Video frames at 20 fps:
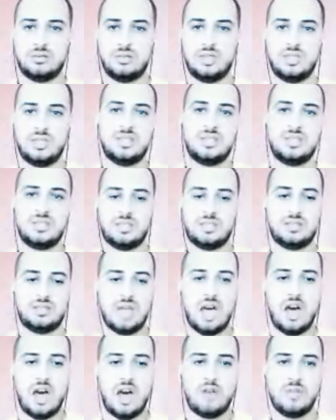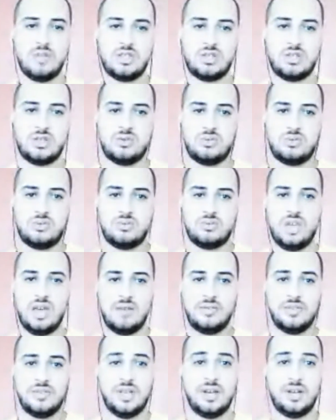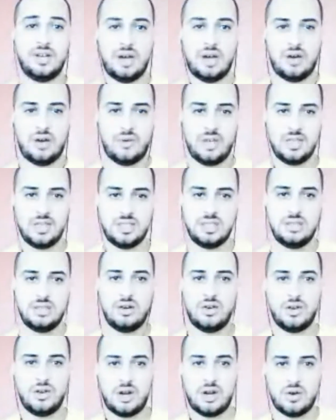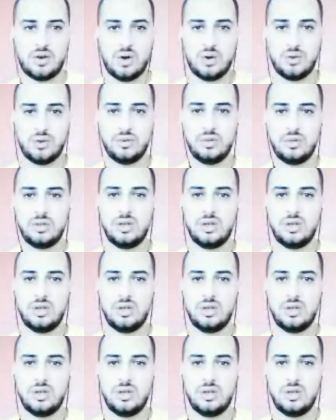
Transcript: this is how much we have done already on our own.